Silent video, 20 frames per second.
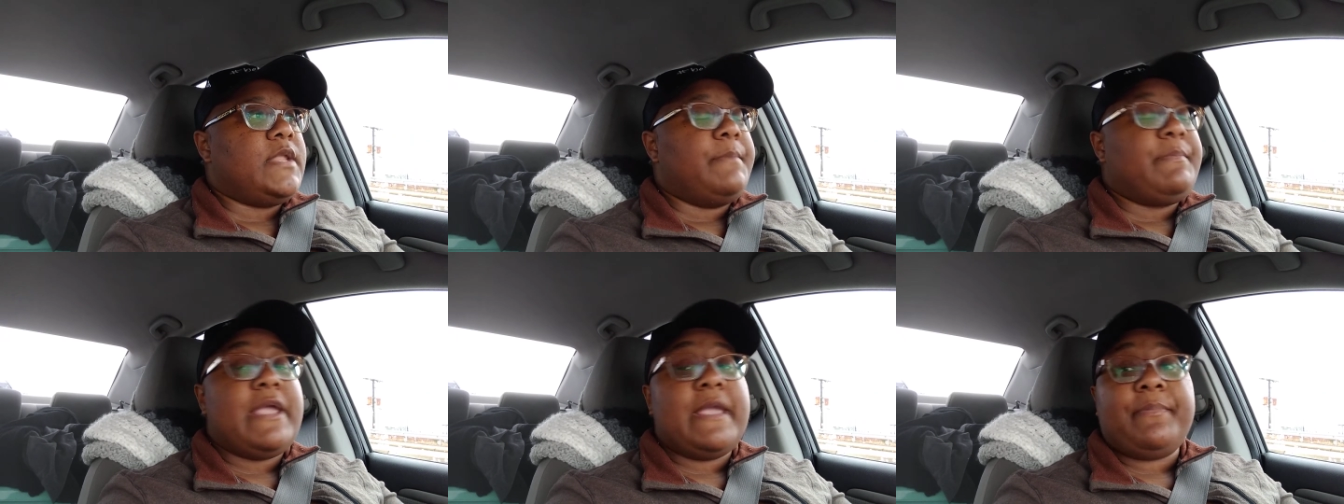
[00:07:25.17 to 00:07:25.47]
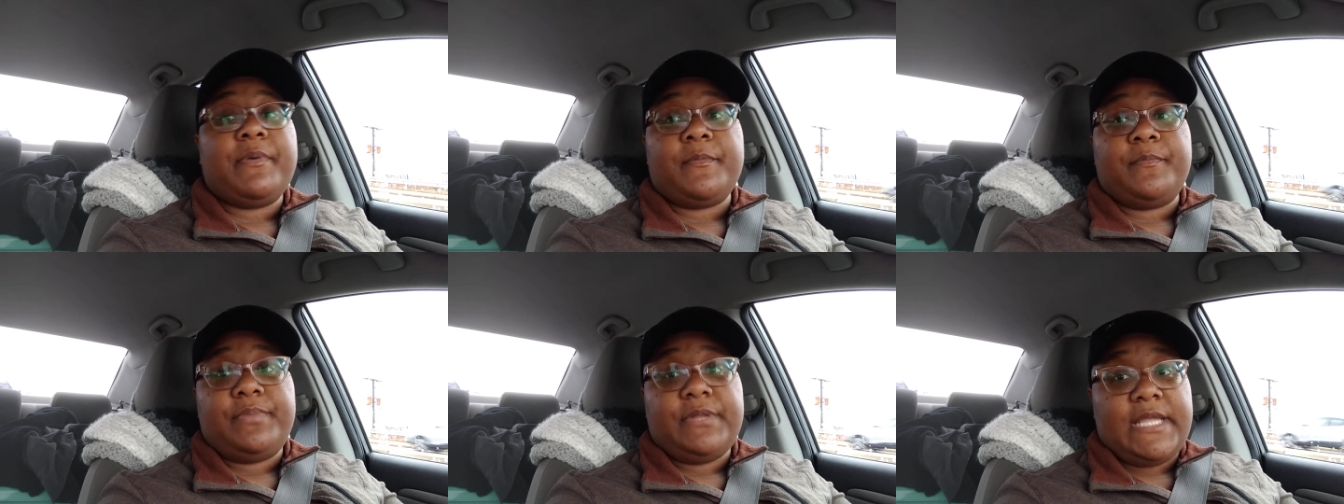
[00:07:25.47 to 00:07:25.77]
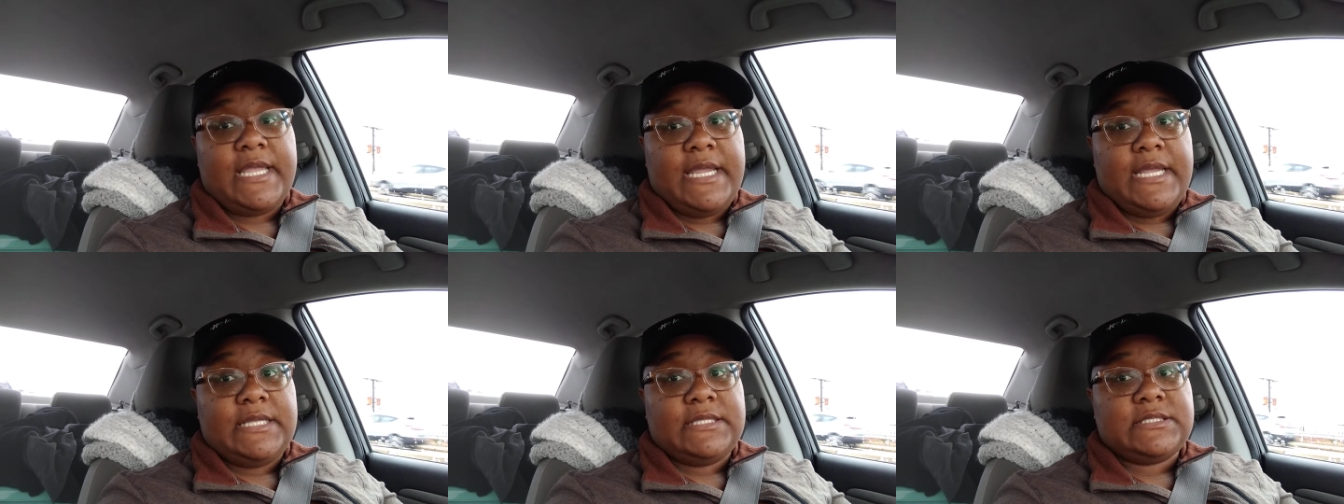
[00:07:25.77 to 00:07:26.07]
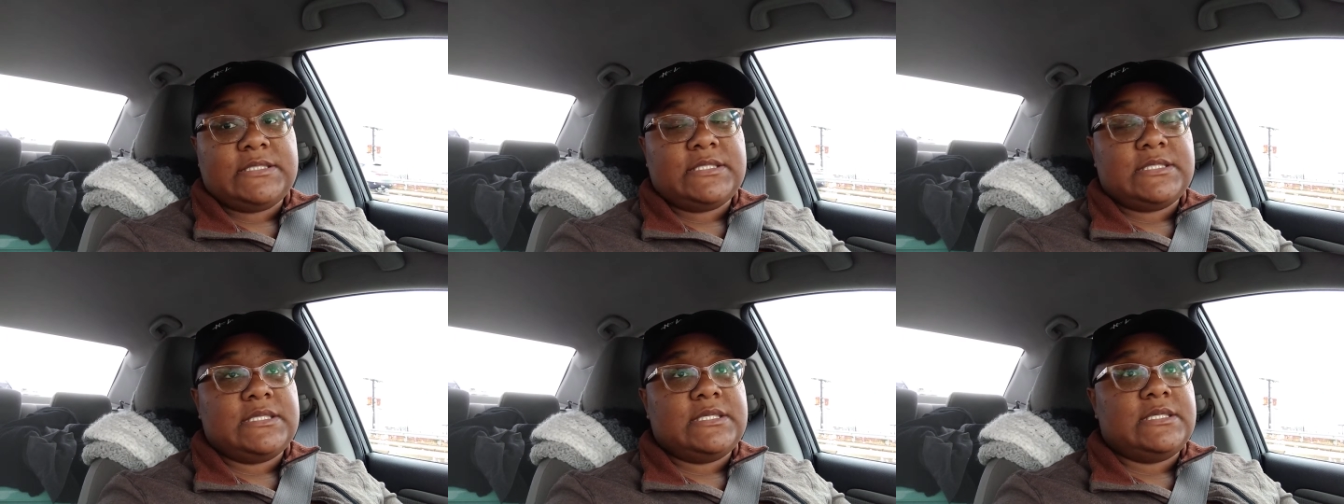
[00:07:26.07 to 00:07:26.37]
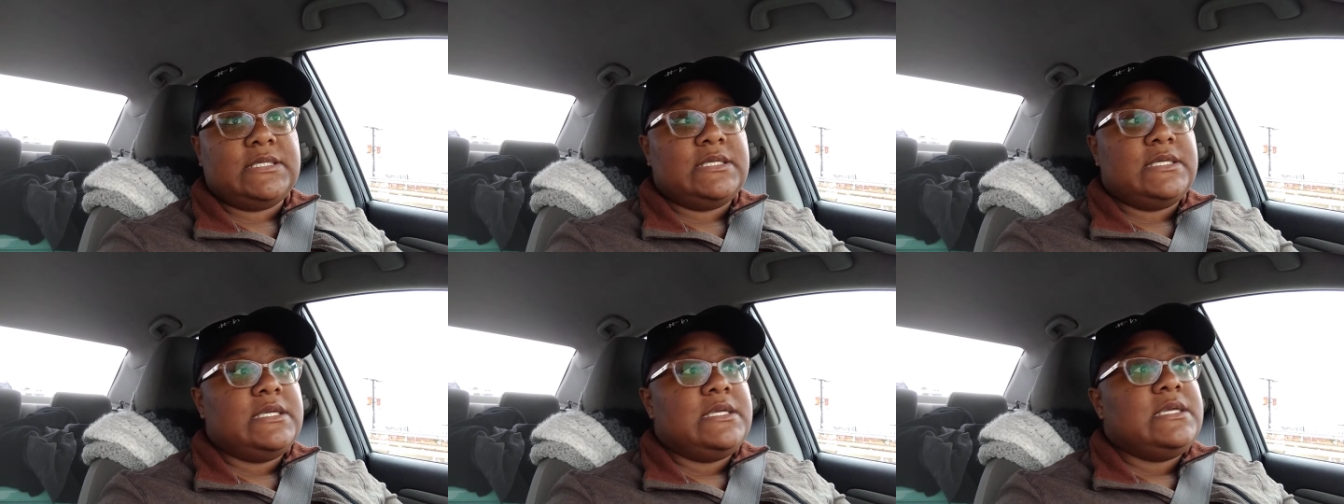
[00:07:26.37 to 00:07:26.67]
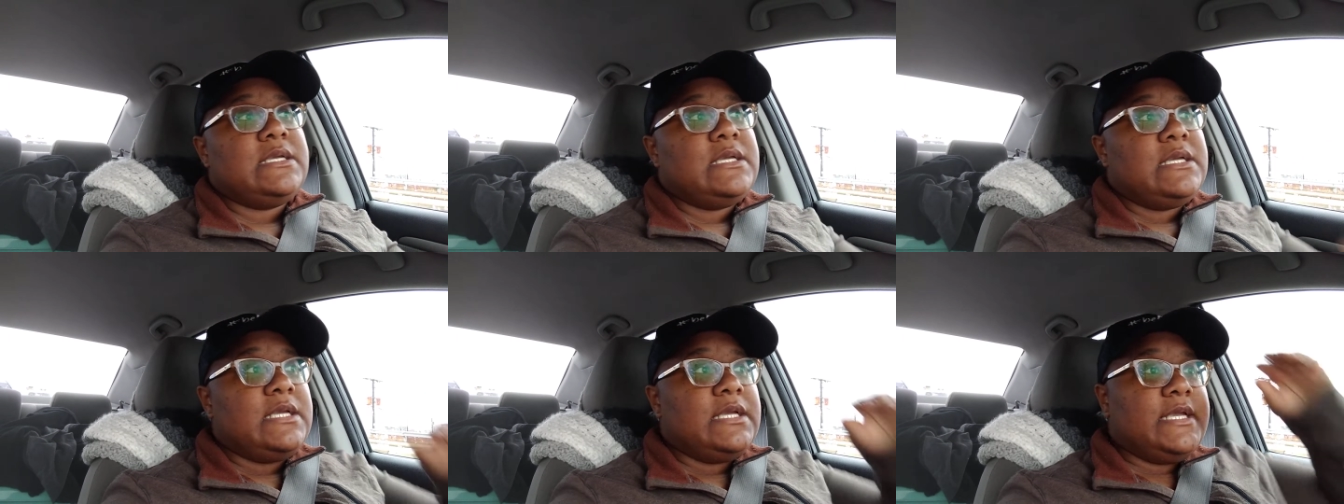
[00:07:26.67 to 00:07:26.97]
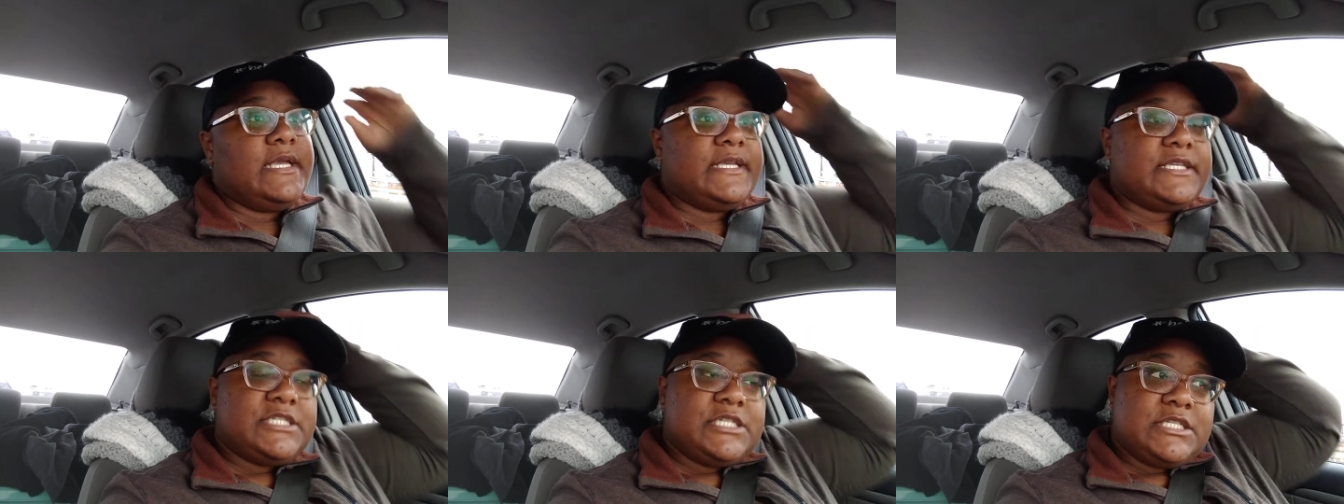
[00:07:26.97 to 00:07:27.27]
paper plates.
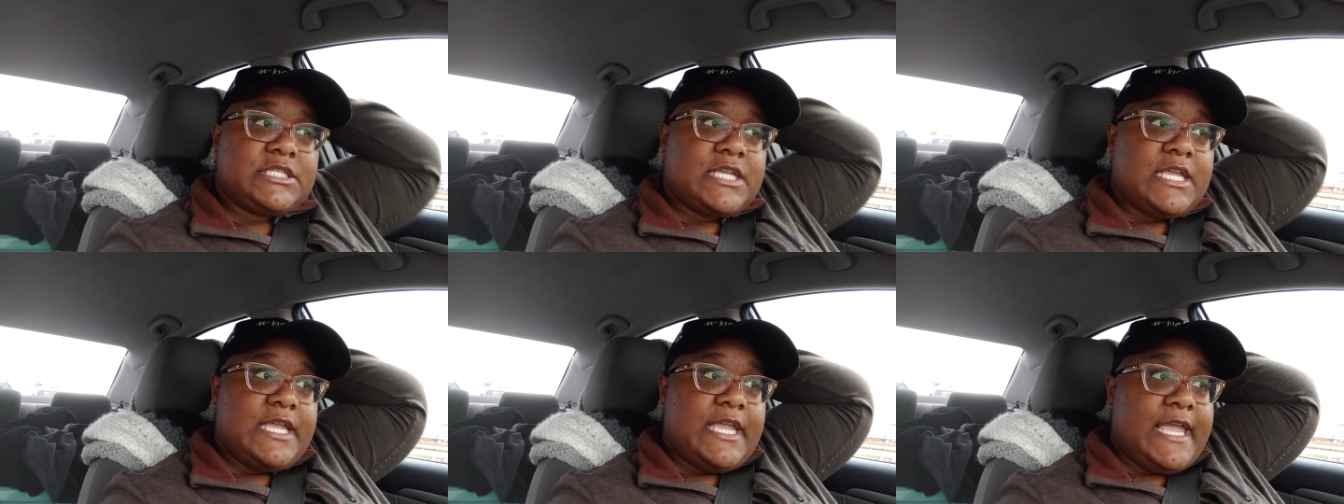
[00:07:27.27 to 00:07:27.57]
And she said,